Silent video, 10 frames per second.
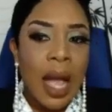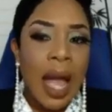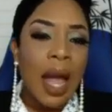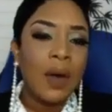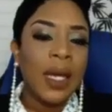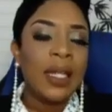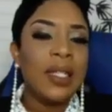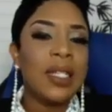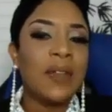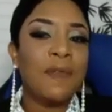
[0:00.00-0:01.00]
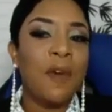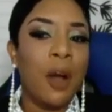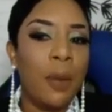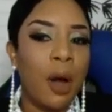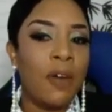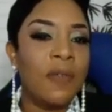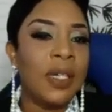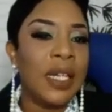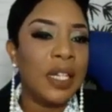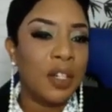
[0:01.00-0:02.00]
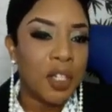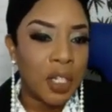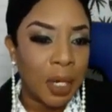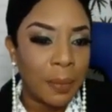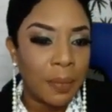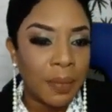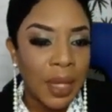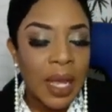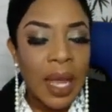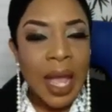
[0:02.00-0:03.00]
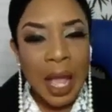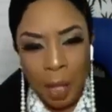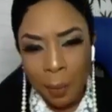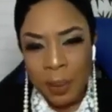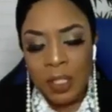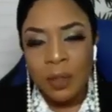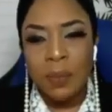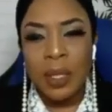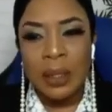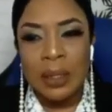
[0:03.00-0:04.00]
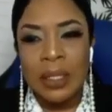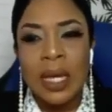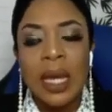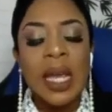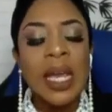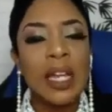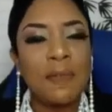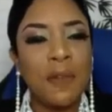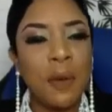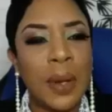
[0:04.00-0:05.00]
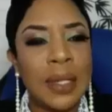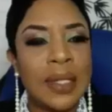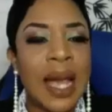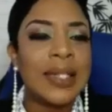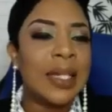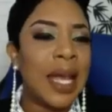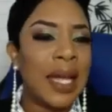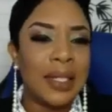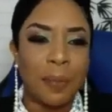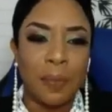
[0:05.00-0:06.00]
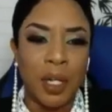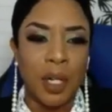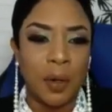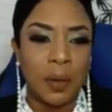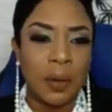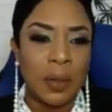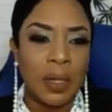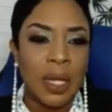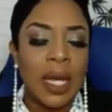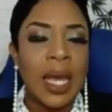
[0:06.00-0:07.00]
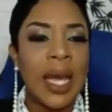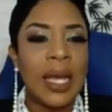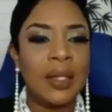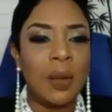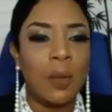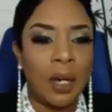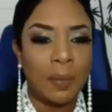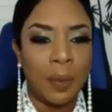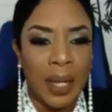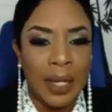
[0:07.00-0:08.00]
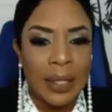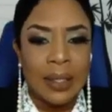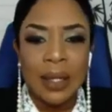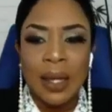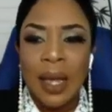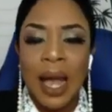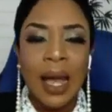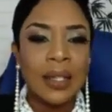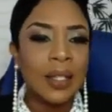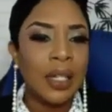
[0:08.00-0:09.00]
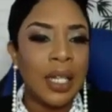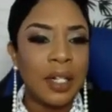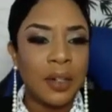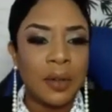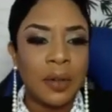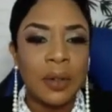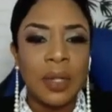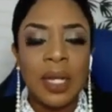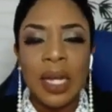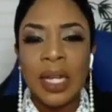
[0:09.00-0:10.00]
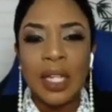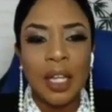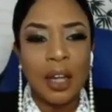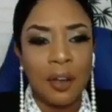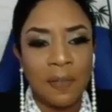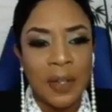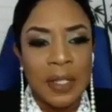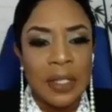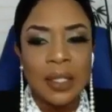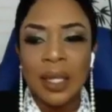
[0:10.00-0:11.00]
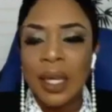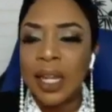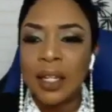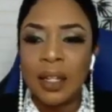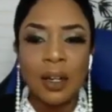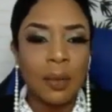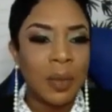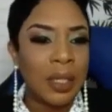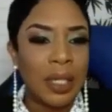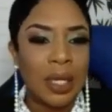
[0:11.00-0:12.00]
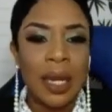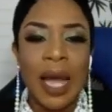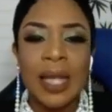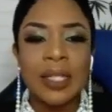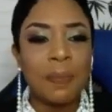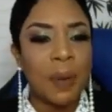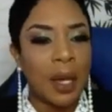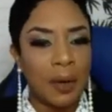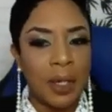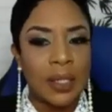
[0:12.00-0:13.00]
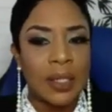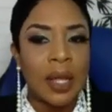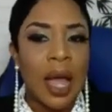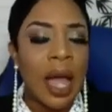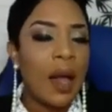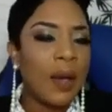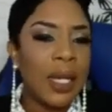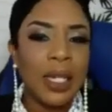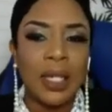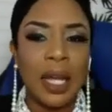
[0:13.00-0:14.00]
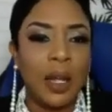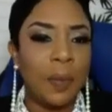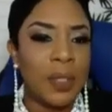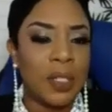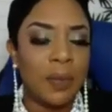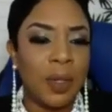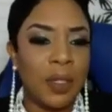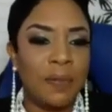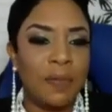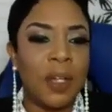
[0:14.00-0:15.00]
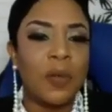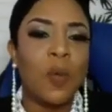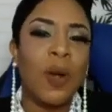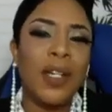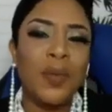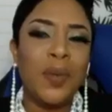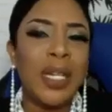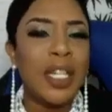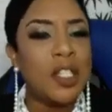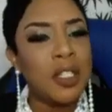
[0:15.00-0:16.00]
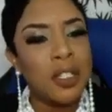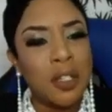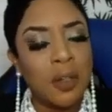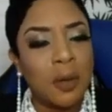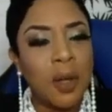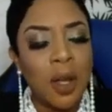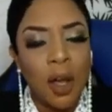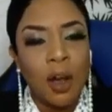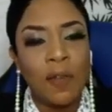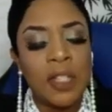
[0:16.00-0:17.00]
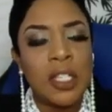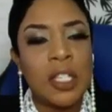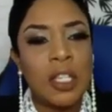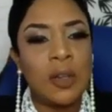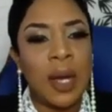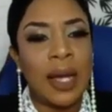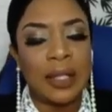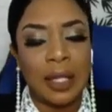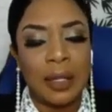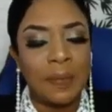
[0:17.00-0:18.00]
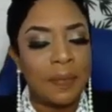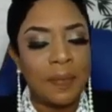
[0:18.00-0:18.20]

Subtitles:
How can this form of leadership help us to build influence as an entrepreneur in the workplace, as a leader in the office, in the community, as a parent? How can it help us to build influence? What do we need to do? Over to you, Arthie.